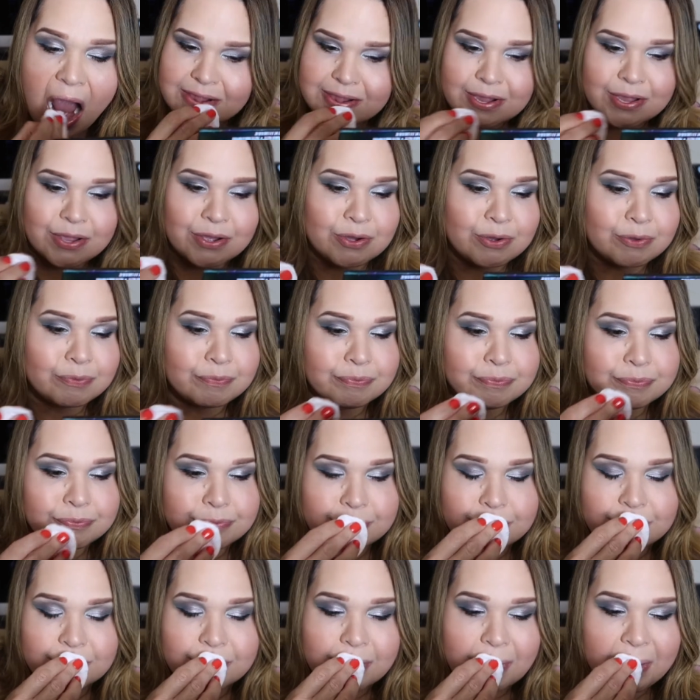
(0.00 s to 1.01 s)
So
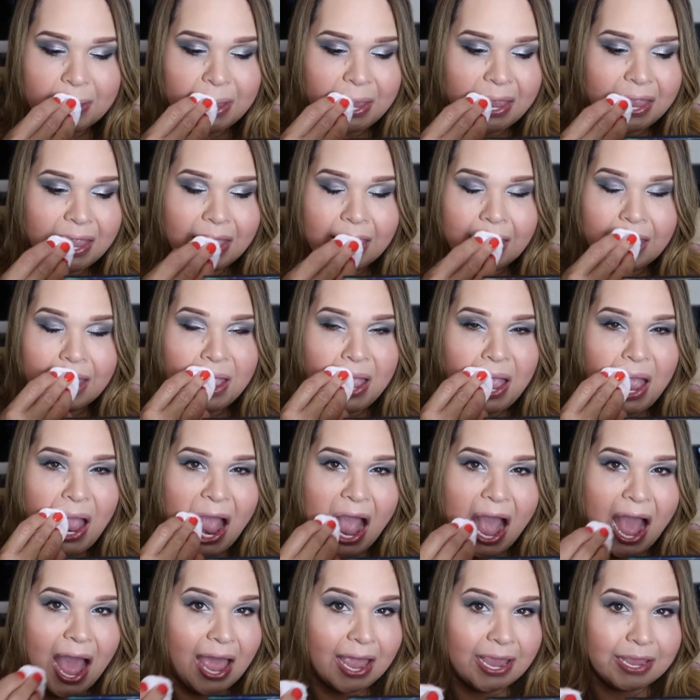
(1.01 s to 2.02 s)

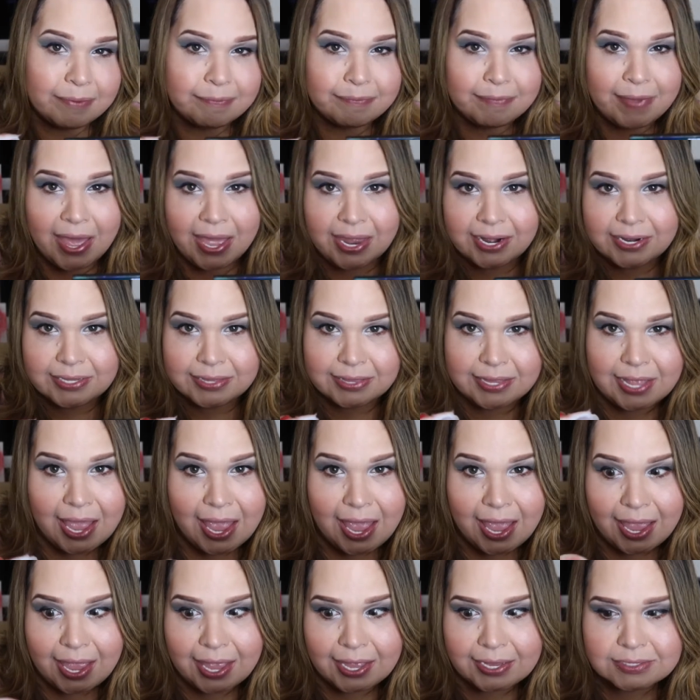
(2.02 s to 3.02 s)
I ain't mad at
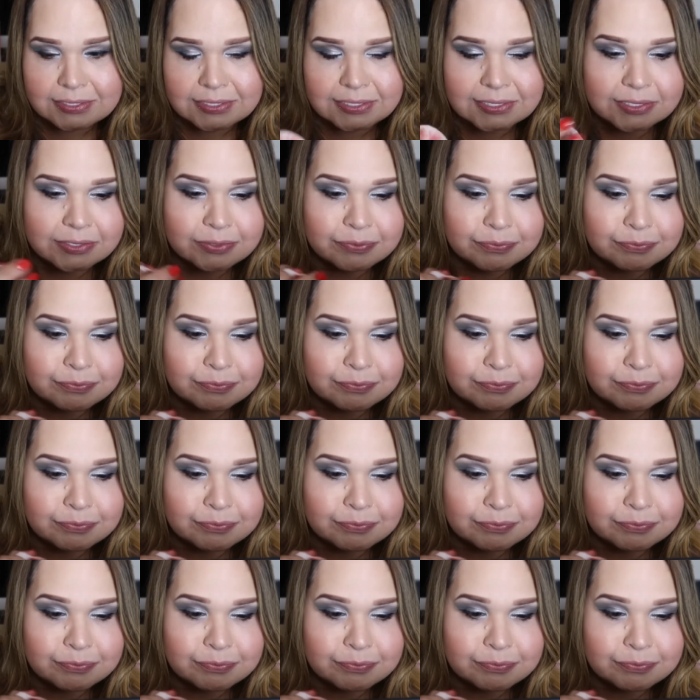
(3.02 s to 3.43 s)
that.